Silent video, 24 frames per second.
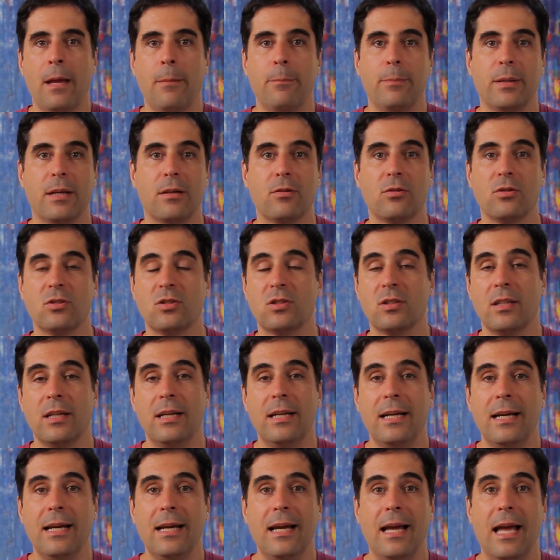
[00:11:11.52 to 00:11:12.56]
Because
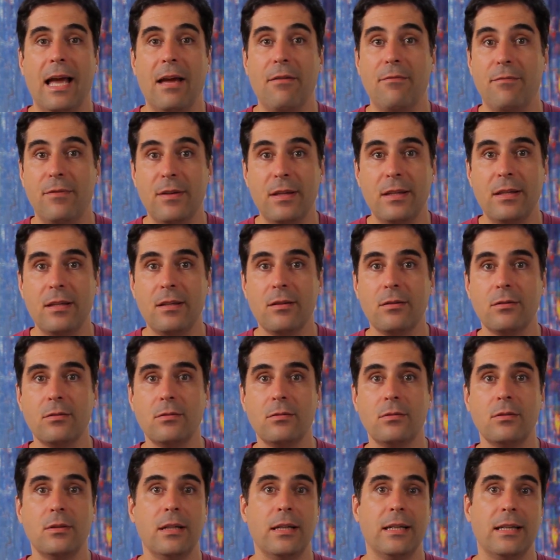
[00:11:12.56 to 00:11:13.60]
a
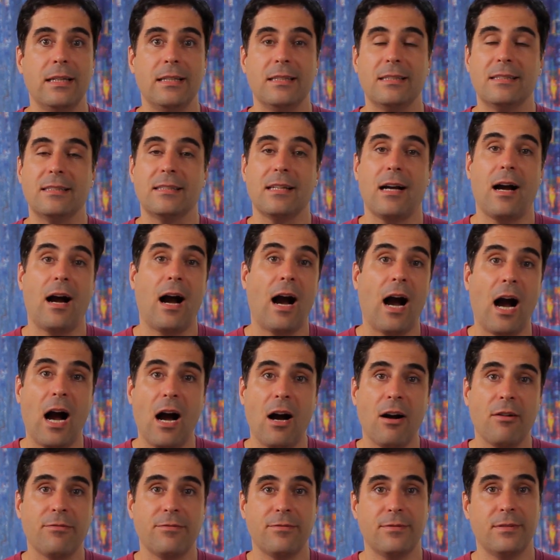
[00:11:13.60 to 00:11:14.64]
video is
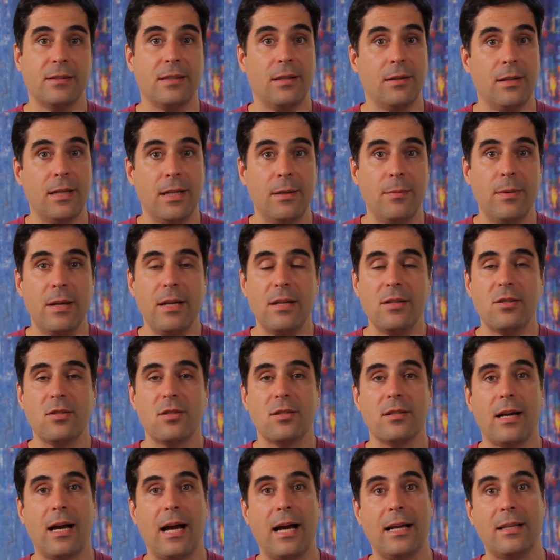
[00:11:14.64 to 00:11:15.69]
half the
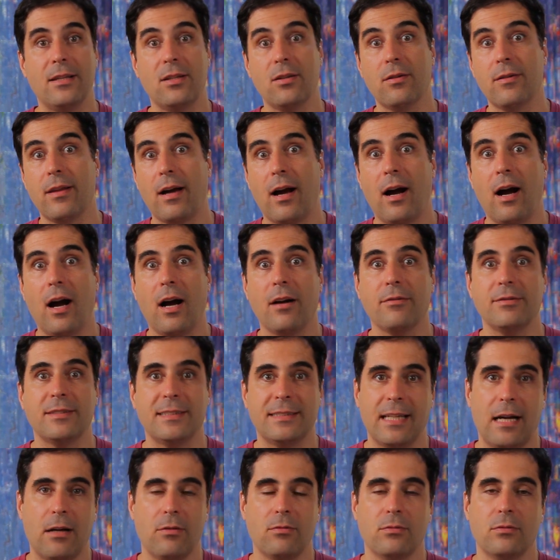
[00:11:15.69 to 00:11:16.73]
image and the other half
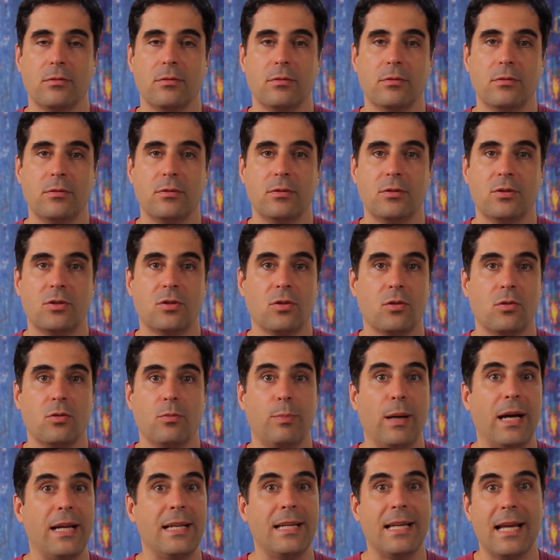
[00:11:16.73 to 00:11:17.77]
sound. So
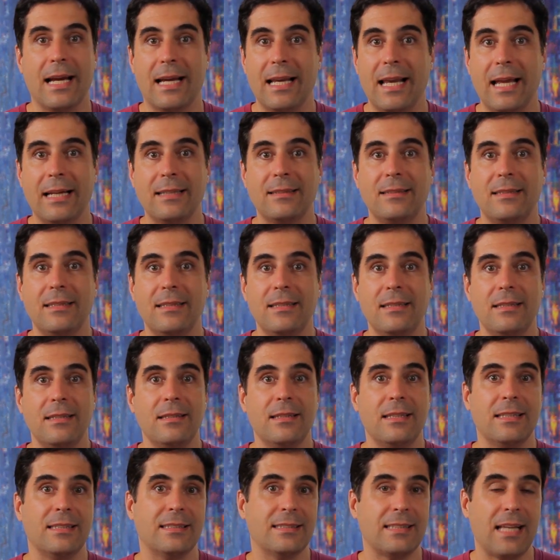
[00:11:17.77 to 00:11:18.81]
by
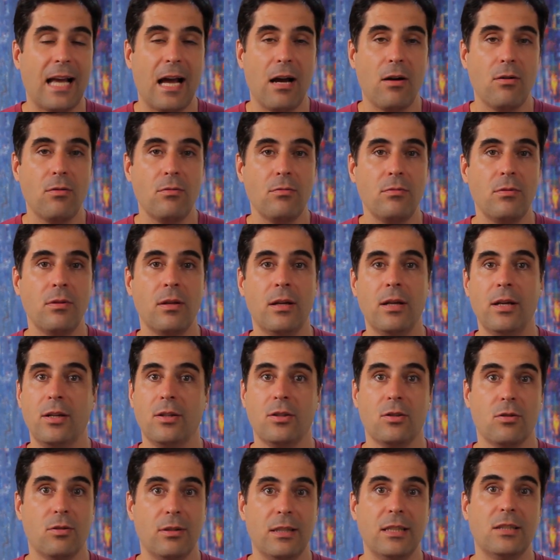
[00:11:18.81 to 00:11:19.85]
neglecting the sound,
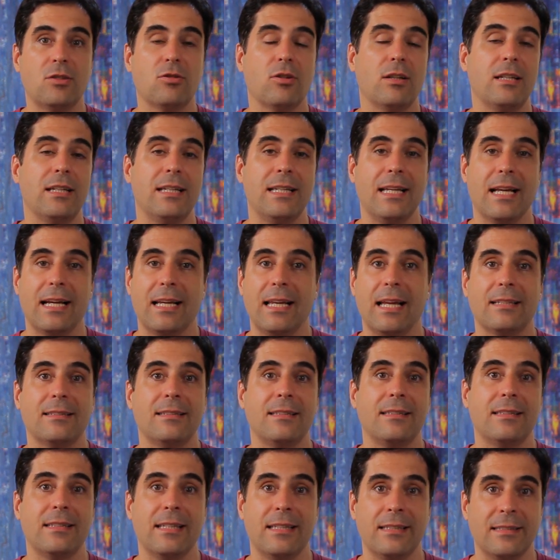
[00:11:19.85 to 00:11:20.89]
you're literally neglecting the